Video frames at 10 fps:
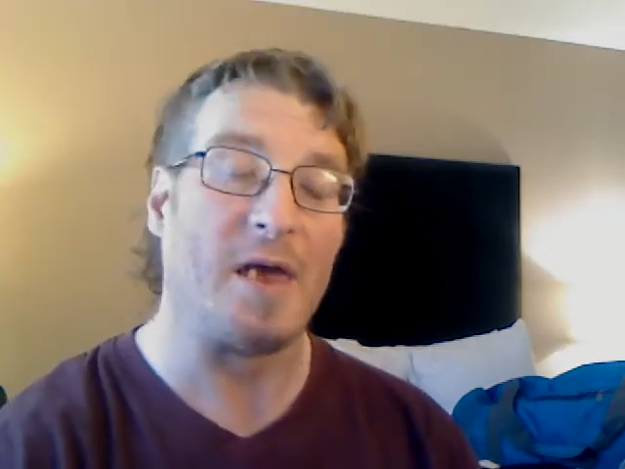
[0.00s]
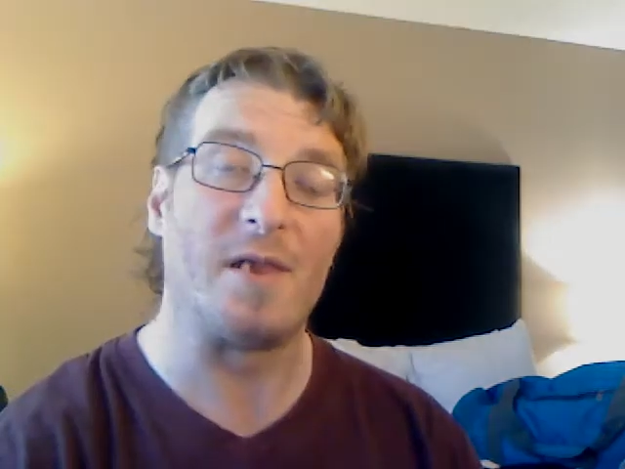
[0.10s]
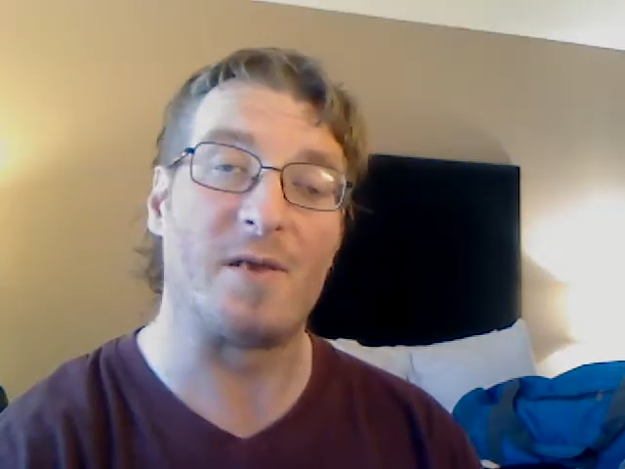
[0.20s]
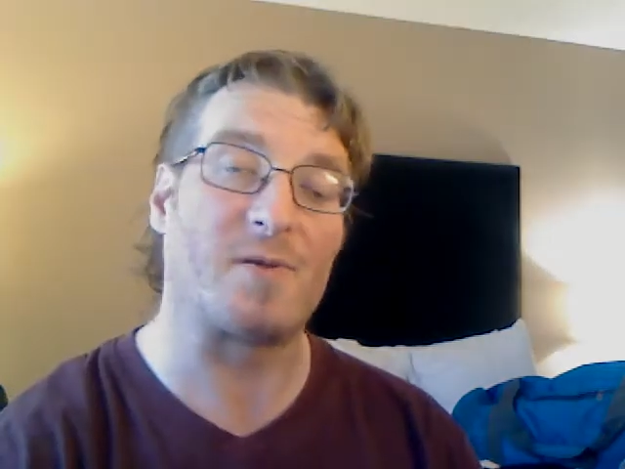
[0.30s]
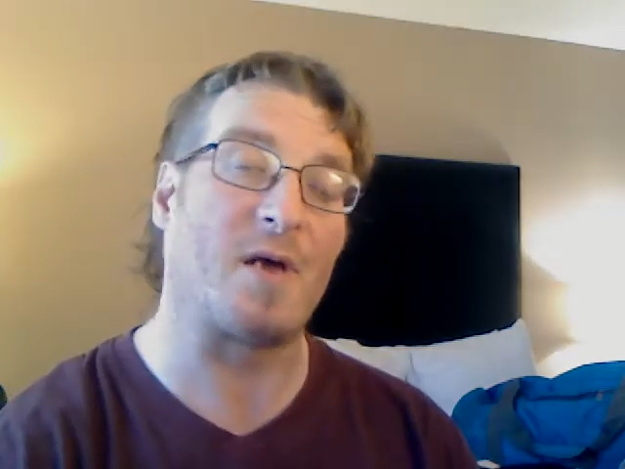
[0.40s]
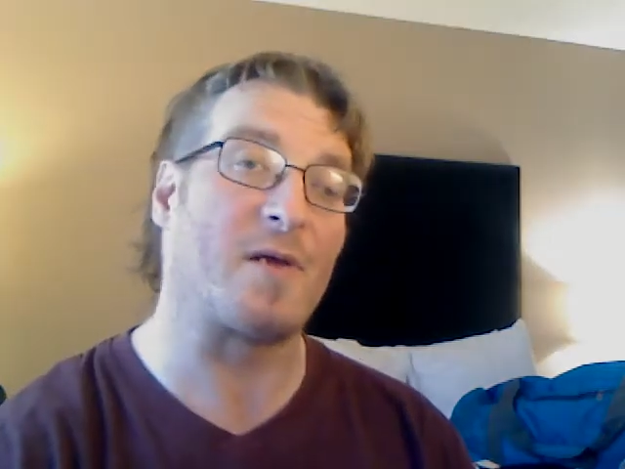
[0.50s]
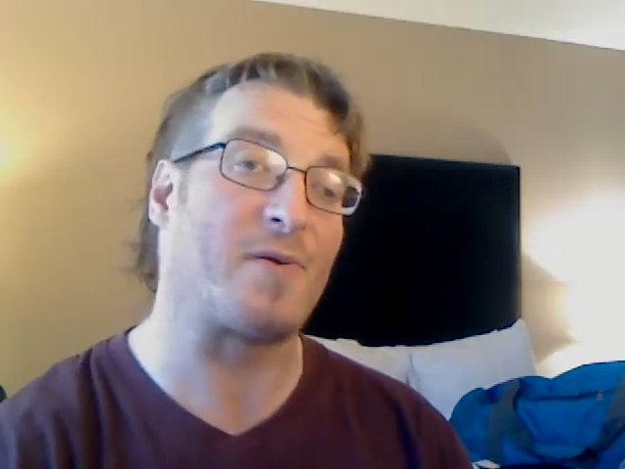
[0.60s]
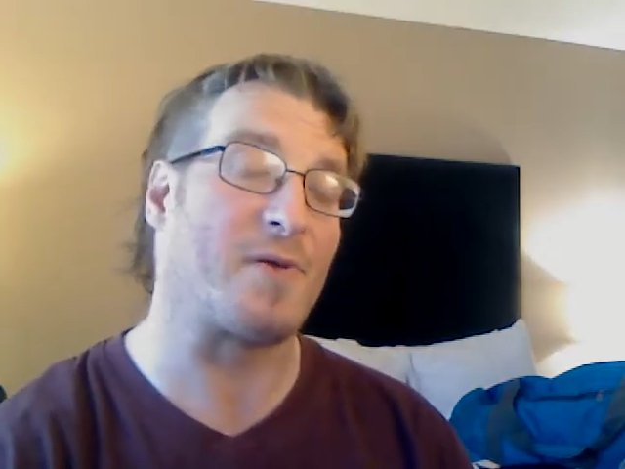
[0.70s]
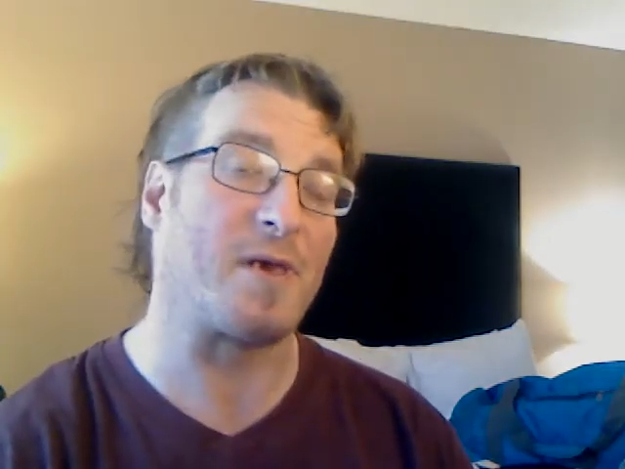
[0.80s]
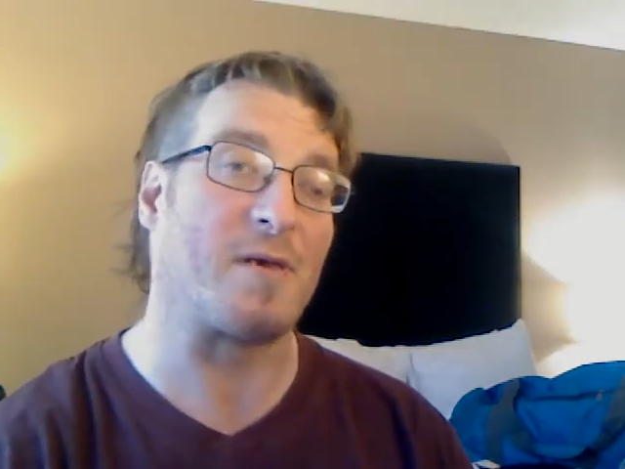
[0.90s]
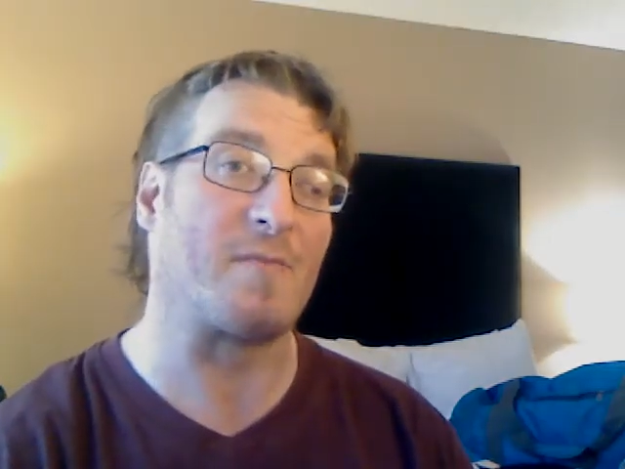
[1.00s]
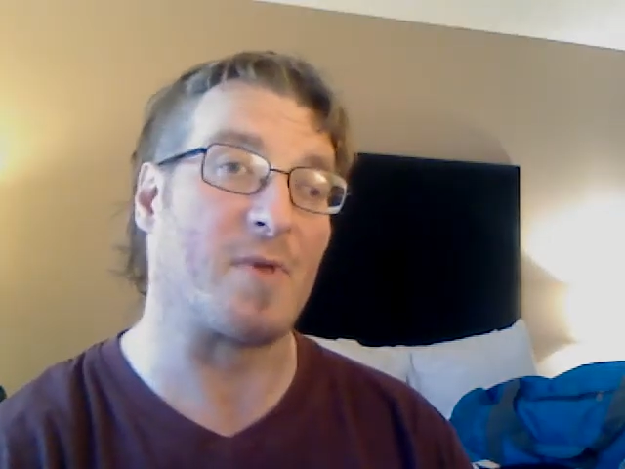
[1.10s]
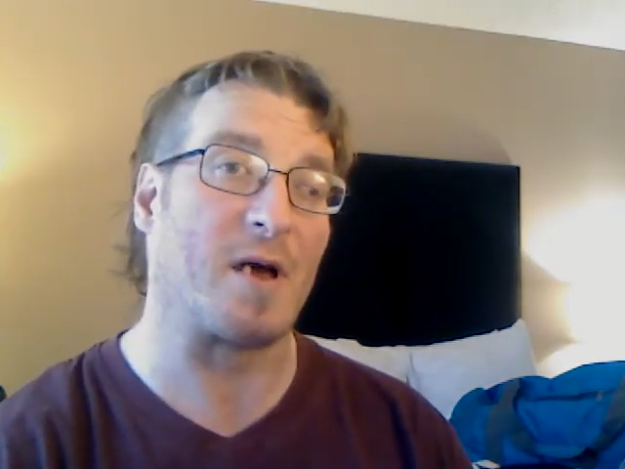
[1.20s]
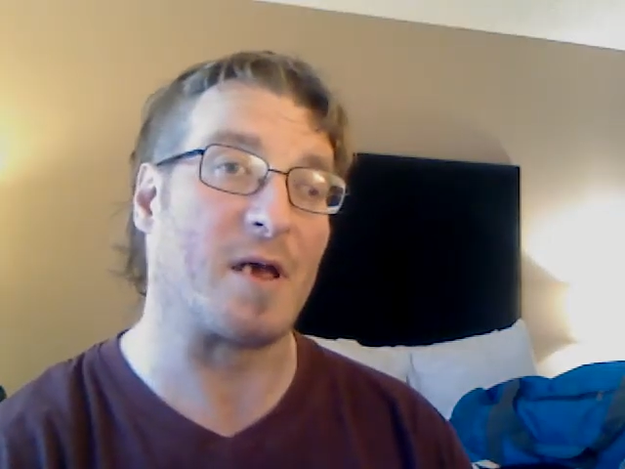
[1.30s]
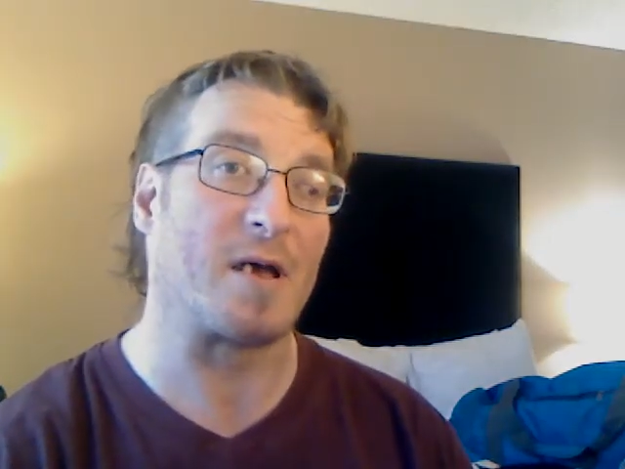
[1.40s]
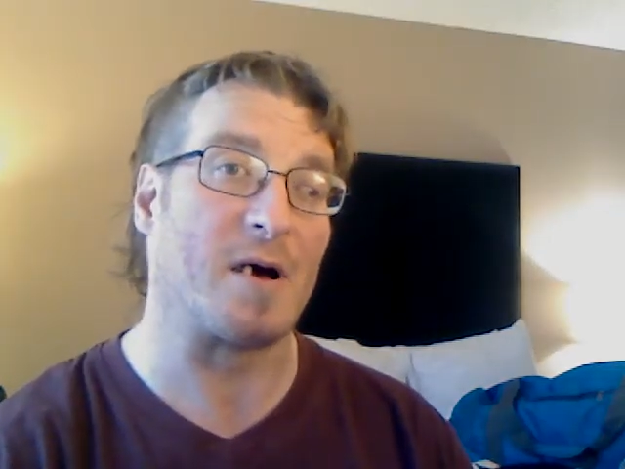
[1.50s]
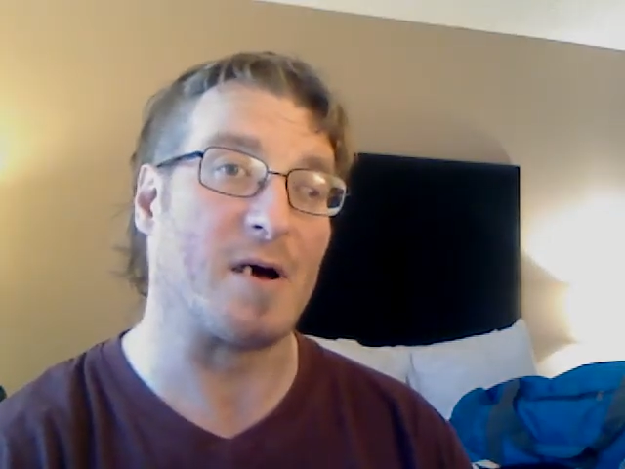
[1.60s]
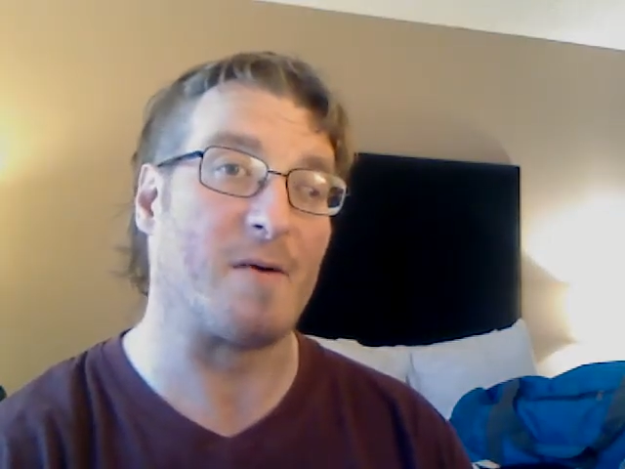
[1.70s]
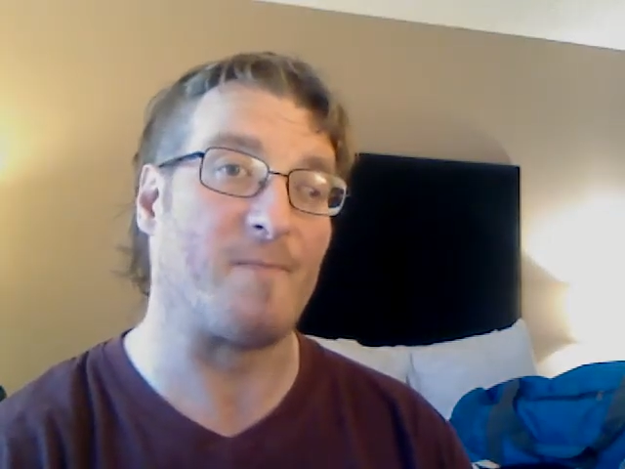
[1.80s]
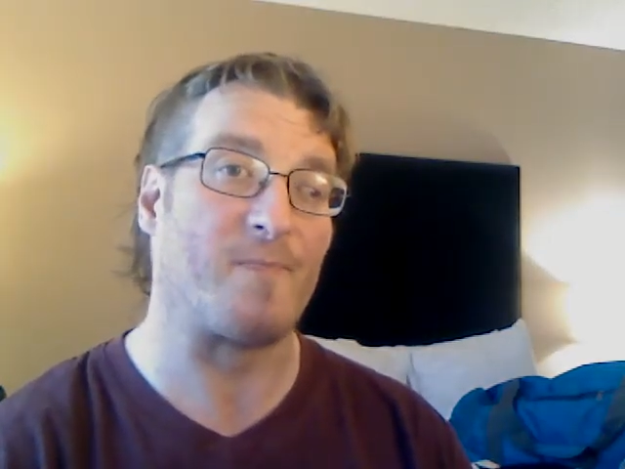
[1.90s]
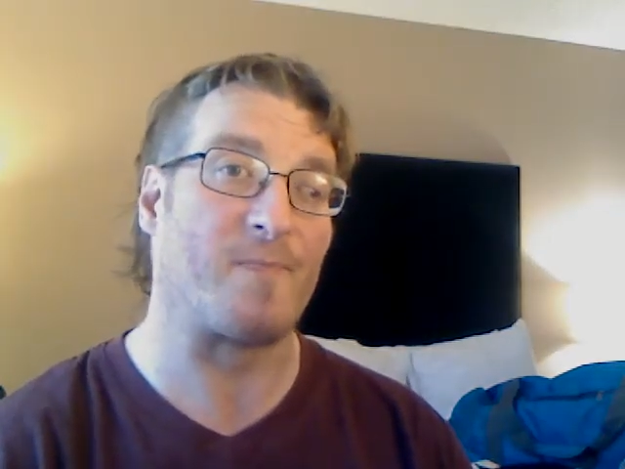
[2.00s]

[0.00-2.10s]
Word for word: it does not seem like um,